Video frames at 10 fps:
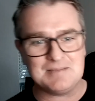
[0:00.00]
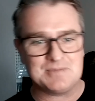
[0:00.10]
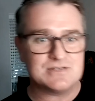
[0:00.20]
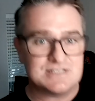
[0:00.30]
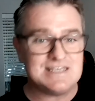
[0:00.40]

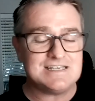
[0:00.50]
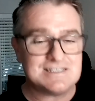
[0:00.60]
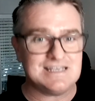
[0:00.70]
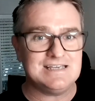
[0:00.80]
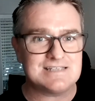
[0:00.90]
Because
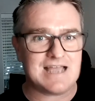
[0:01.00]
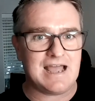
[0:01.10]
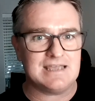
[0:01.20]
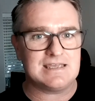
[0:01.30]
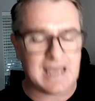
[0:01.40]
this is
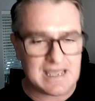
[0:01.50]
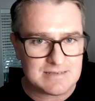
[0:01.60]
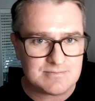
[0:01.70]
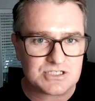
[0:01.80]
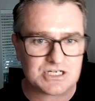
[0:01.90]
a
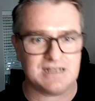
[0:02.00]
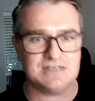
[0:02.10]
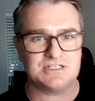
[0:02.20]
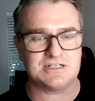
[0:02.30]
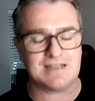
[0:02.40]
game changer.